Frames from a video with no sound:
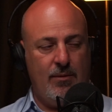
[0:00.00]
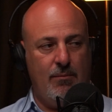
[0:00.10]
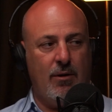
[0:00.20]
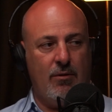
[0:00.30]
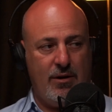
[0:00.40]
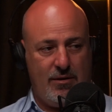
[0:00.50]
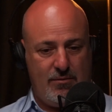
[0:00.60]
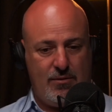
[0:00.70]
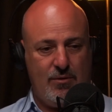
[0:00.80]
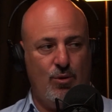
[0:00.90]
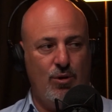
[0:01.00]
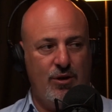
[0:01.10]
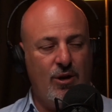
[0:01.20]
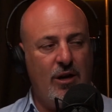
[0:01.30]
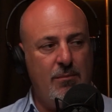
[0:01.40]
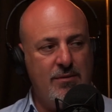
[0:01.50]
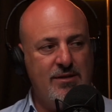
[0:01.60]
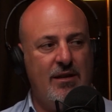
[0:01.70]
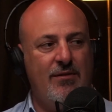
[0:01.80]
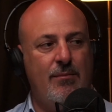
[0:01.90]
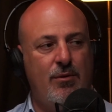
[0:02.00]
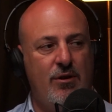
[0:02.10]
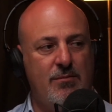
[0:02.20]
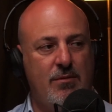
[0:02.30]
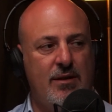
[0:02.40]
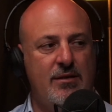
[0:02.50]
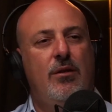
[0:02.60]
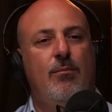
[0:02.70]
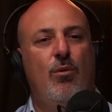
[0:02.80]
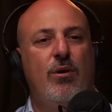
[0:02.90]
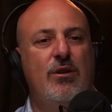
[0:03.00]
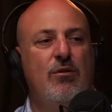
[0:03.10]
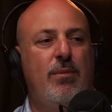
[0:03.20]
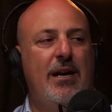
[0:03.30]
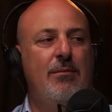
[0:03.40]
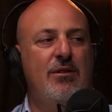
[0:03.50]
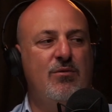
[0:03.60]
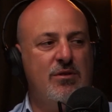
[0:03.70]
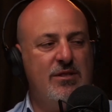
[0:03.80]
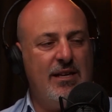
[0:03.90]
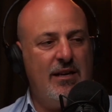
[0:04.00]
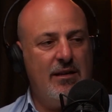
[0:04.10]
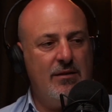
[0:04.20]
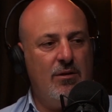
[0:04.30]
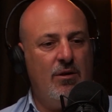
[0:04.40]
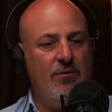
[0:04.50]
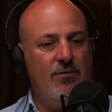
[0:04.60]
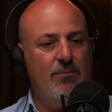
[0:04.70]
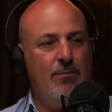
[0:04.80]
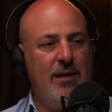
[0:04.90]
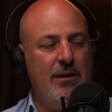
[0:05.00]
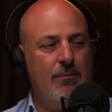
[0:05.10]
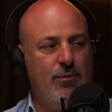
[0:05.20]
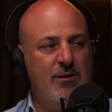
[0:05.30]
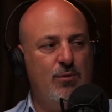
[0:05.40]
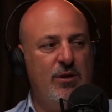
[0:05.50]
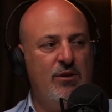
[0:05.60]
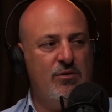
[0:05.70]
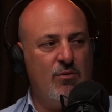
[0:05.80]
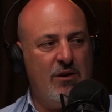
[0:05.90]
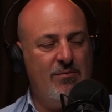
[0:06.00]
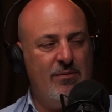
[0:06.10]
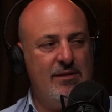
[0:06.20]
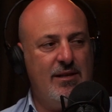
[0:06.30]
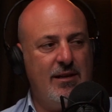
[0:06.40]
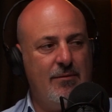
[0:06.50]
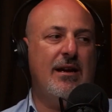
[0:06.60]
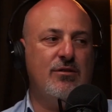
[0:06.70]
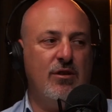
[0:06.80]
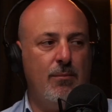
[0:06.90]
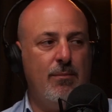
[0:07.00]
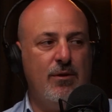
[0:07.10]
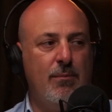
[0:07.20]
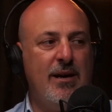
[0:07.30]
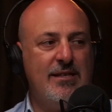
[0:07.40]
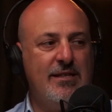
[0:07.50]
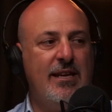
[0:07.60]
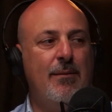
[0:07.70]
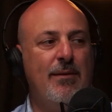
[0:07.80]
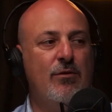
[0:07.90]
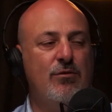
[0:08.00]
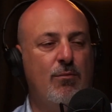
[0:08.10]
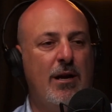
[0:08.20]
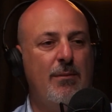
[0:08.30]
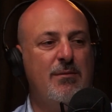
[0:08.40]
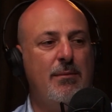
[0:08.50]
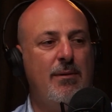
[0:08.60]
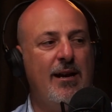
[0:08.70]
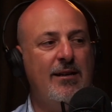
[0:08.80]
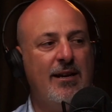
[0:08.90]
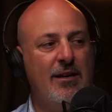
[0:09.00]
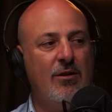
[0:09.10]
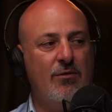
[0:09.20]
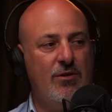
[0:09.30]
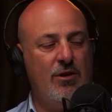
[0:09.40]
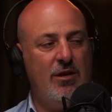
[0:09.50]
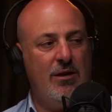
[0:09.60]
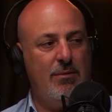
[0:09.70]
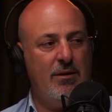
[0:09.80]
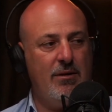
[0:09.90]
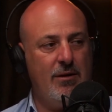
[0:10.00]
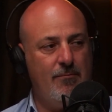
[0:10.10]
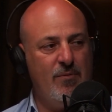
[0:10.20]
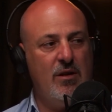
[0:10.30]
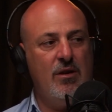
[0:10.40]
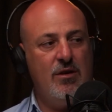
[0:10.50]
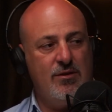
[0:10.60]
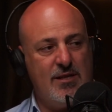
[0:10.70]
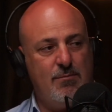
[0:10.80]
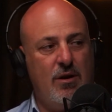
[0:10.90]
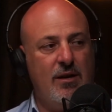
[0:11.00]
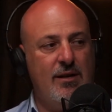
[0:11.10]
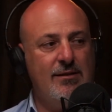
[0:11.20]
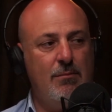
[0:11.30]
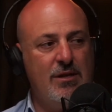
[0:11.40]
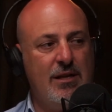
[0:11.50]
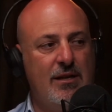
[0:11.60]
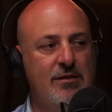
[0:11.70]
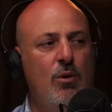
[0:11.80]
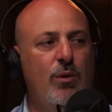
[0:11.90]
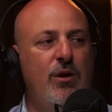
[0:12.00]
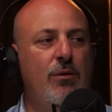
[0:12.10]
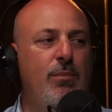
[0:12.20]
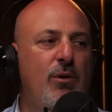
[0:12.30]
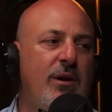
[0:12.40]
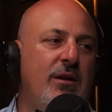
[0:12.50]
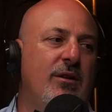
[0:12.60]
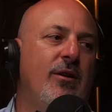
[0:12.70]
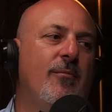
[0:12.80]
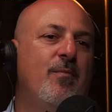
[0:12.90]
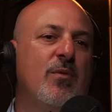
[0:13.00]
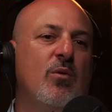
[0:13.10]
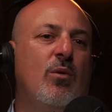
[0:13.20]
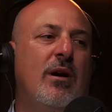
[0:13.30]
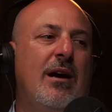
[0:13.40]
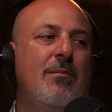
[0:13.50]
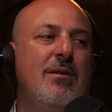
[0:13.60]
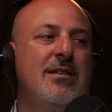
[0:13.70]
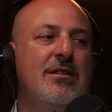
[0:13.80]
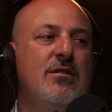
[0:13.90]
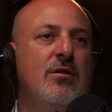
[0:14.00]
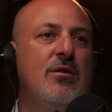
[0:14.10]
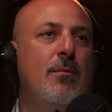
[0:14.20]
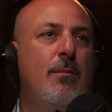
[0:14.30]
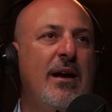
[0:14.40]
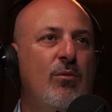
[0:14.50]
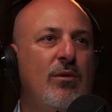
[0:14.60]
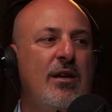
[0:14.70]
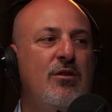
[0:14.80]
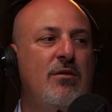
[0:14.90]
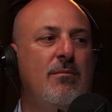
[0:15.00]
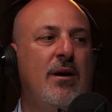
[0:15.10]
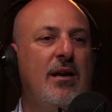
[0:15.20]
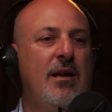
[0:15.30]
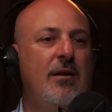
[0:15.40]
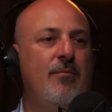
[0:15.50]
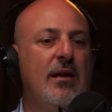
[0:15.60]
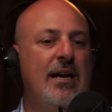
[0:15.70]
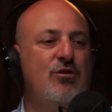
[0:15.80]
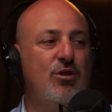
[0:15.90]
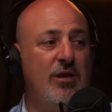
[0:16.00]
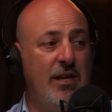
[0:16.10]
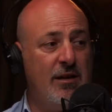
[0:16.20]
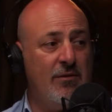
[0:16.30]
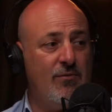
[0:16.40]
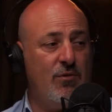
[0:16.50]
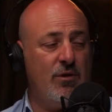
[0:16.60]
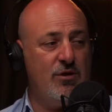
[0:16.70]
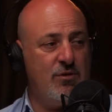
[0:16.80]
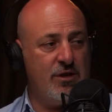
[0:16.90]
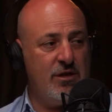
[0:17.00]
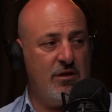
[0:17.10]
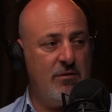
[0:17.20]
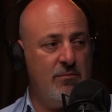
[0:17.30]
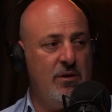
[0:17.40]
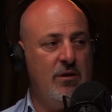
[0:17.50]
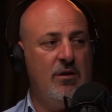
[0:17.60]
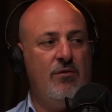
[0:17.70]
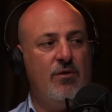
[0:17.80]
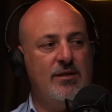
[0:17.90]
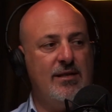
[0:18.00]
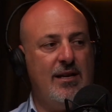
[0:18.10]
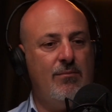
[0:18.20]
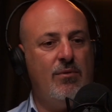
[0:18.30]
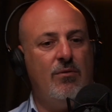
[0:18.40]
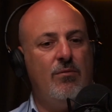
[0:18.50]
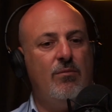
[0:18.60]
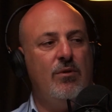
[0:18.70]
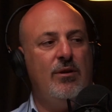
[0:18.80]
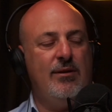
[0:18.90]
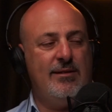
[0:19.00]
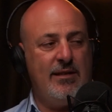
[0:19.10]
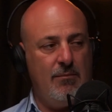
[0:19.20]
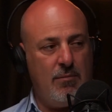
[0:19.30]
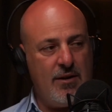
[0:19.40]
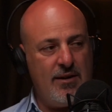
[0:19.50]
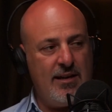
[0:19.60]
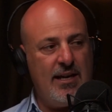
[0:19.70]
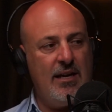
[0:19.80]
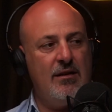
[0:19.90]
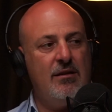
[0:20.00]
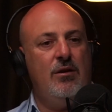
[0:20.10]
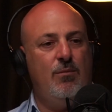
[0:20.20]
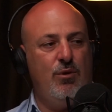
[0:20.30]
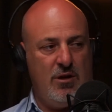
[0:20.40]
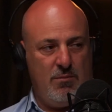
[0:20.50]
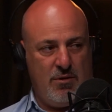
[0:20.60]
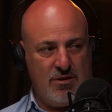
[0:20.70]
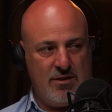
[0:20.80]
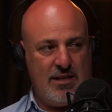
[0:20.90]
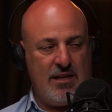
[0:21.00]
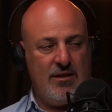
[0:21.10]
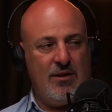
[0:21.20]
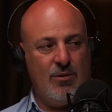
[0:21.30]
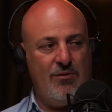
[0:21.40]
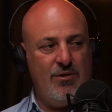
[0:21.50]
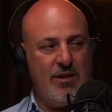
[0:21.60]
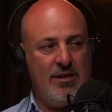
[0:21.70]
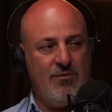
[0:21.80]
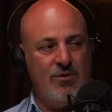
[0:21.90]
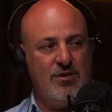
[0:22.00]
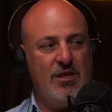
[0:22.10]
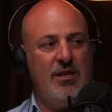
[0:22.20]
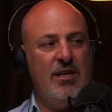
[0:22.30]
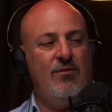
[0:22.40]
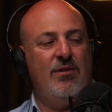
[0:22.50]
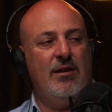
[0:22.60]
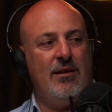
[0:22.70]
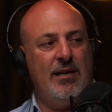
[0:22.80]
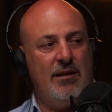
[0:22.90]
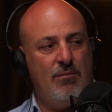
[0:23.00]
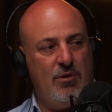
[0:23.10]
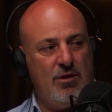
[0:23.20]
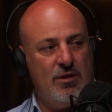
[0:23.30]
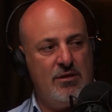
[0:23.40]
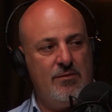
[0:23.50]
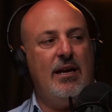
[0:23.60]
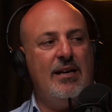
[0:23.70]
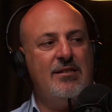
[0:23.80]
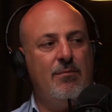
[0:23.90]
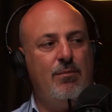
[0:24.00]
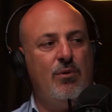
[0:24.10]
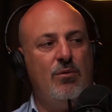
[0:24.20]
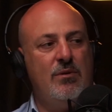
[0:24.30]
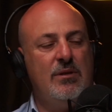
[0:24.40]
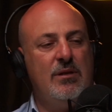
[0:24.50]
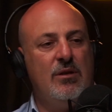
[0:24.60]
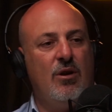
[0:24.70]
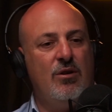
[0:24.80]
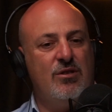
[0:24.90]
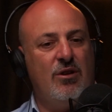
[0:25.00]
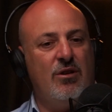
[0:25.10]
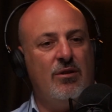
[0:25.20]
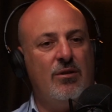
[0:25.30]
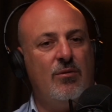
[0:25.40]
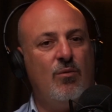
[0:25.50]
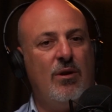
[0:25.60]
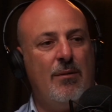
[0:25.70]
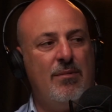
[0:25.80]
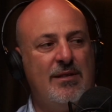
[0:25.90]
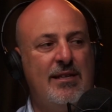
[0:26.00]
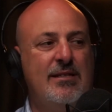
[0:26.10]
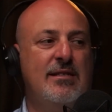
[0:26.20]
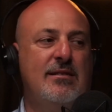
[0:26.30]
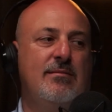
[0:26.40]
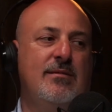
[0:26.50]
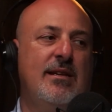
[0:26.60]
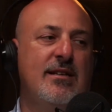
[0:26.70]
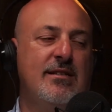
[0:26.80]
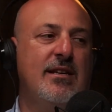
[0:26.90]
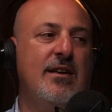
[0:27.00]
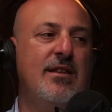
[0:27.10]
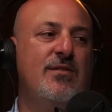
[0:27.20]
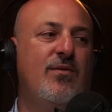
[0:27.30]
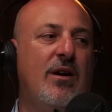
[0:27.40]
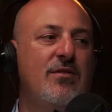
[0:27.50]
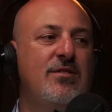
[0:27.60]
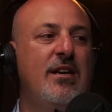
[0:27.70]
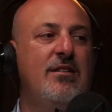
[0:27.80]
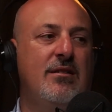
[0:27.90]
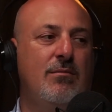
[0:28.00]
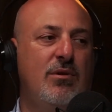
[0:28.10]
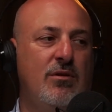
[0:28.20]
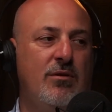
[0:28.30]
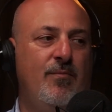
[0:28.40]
borrowing, call it 90% of that purchase price, the mortgage repayments will start off being principal and interest right from the start. So you're basically setting up those repayments to be paid down over a 30-year period. So that's buying an established house. When you're building though, what happens is the bank will lend you the money as you need it for a construction loan. For example, you buy the land, you put your deposit down, they'll give you that difference that you need for that land purchase. As the build goes on, what happens? Let's just say there's 5 stages in a build.